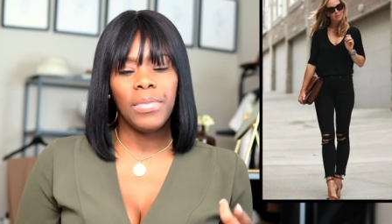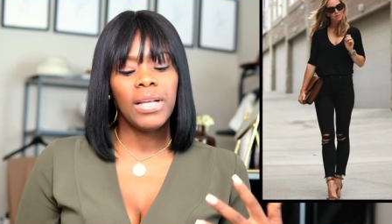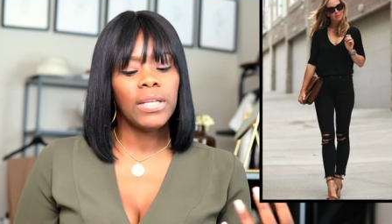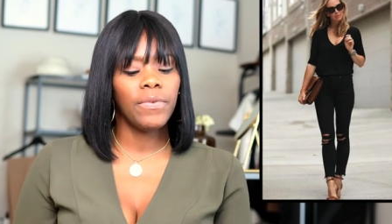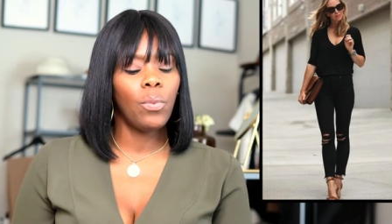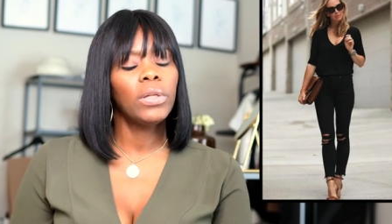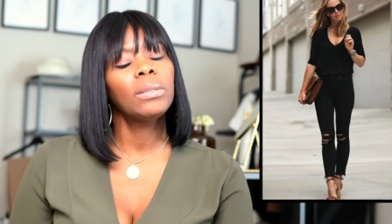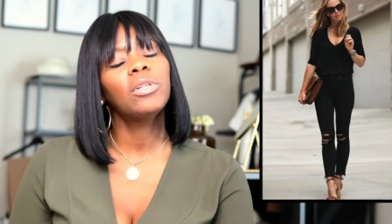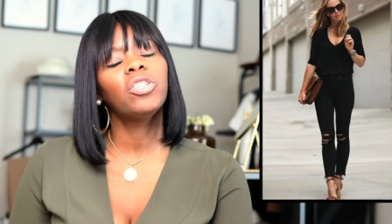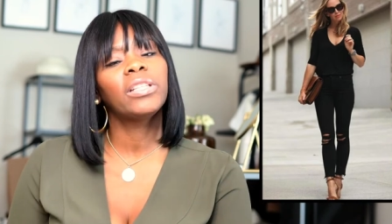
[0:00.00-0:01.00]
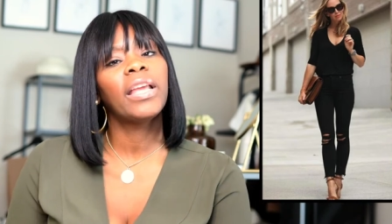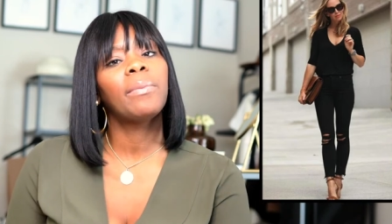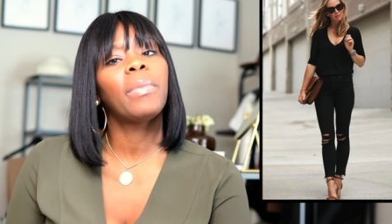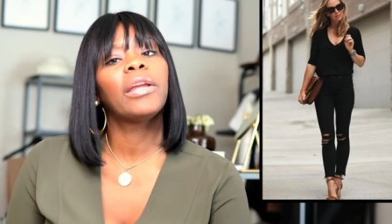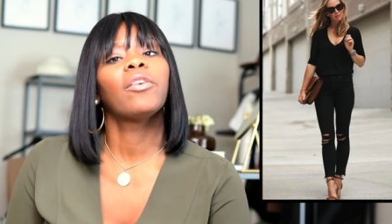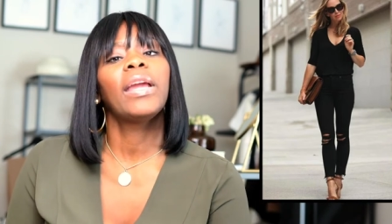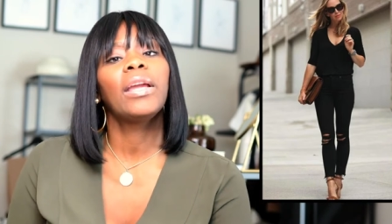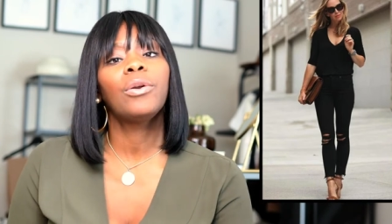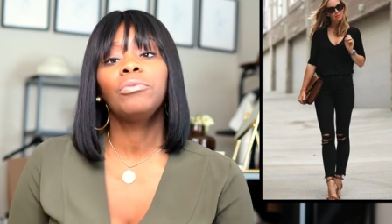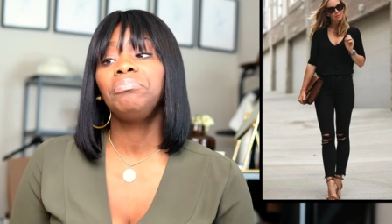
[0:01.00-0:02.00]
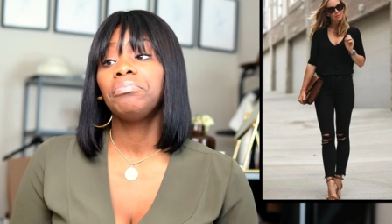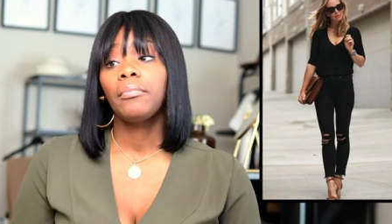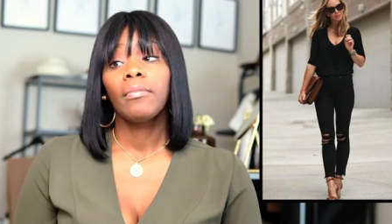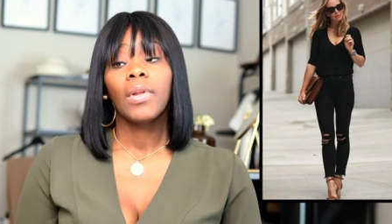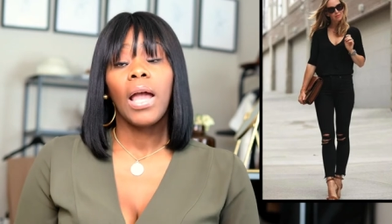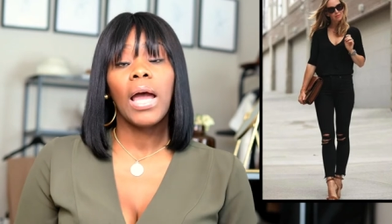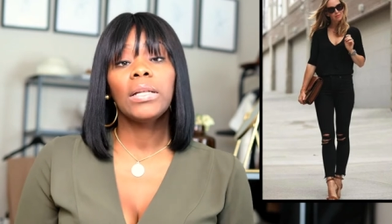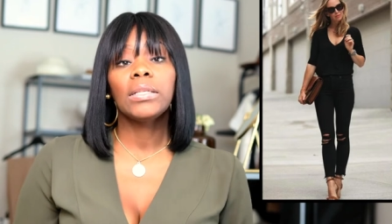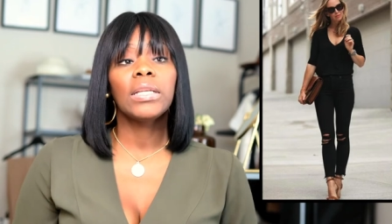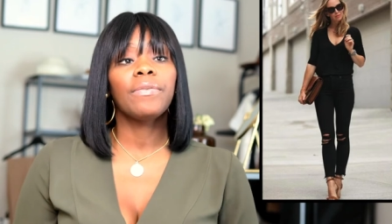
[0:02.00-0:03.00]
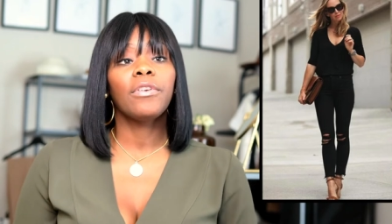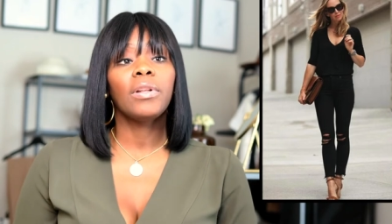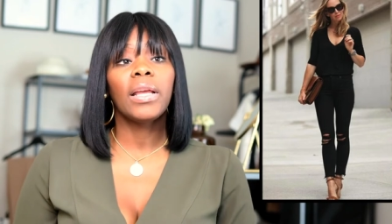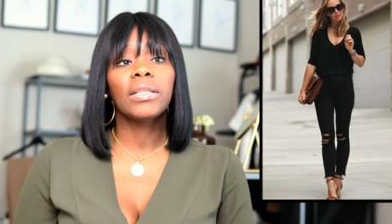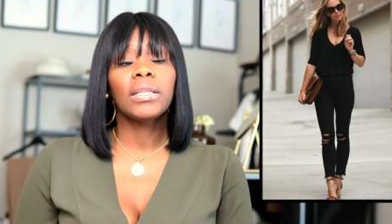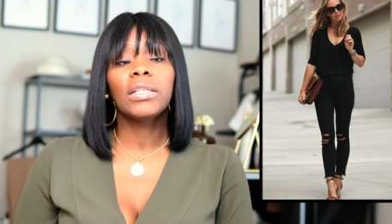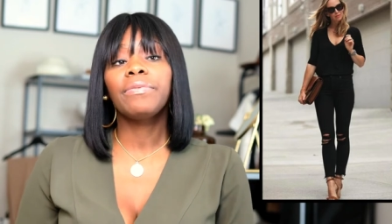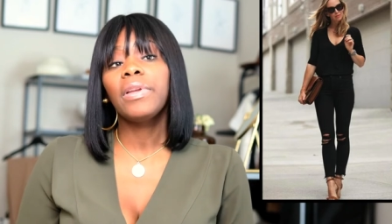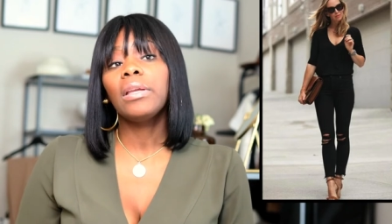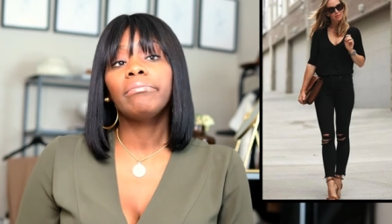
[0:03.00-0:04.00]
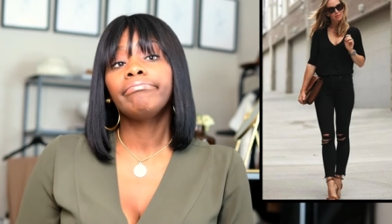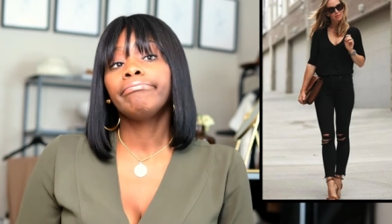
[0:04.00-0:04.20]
Because if you want them to just hit by your ankle, honestly, if you're like six feet,